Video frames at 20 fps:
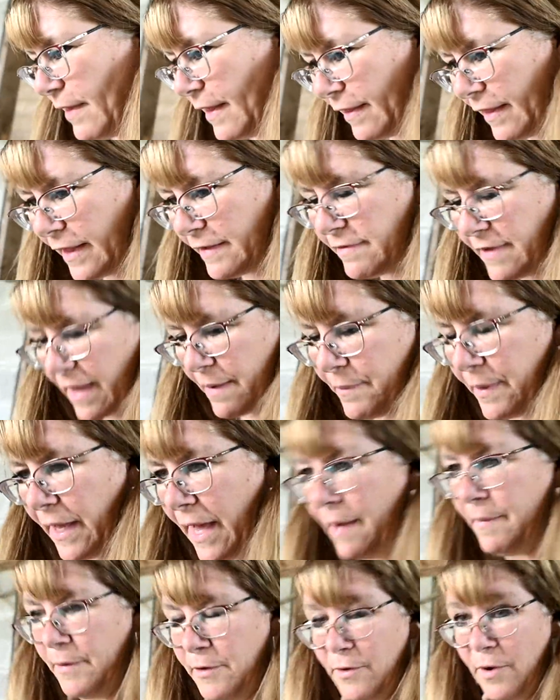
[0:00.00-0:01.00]
think that Sam and
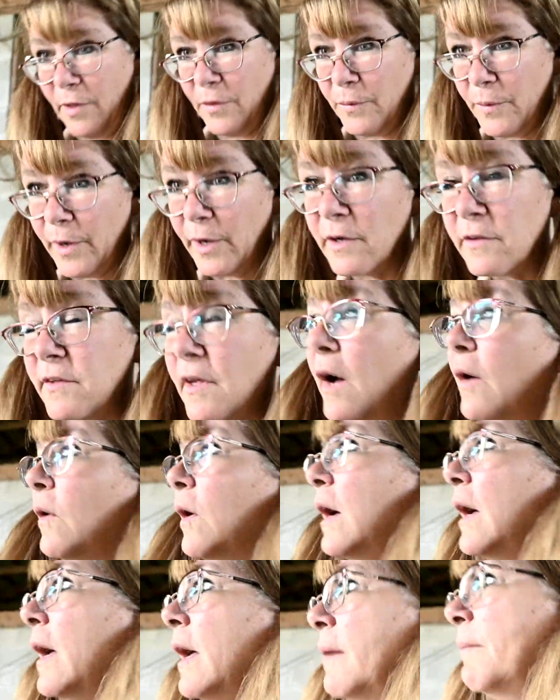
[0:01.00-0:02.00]
Gabby do all the work.
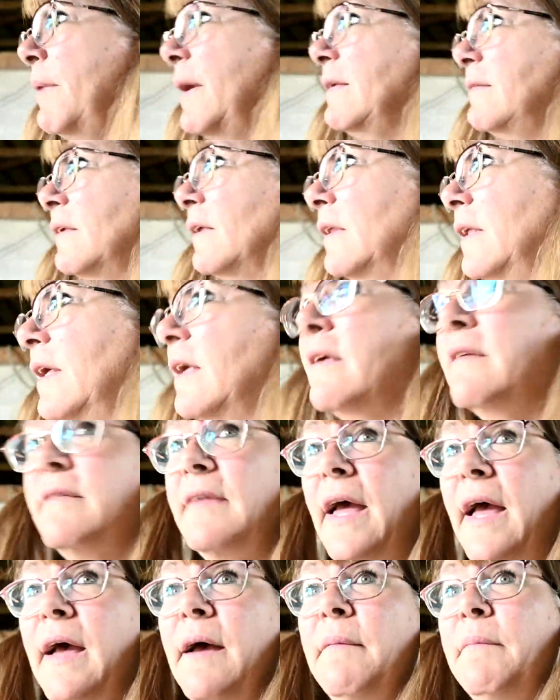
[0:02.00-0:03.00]
So basically,
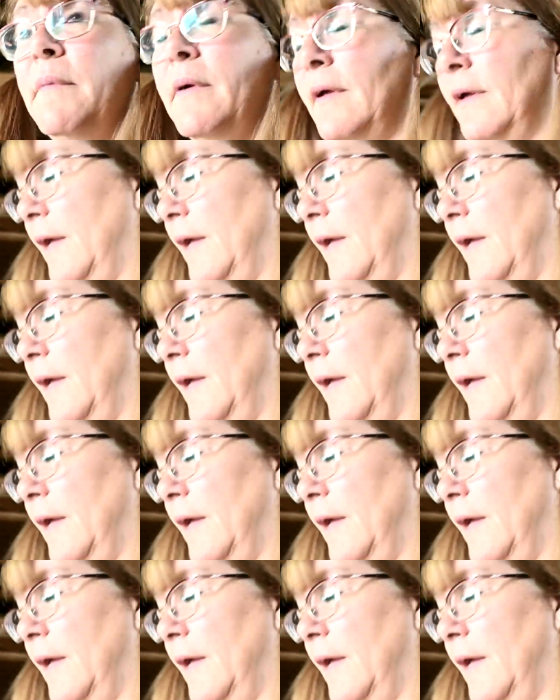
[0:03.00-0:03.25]
Sam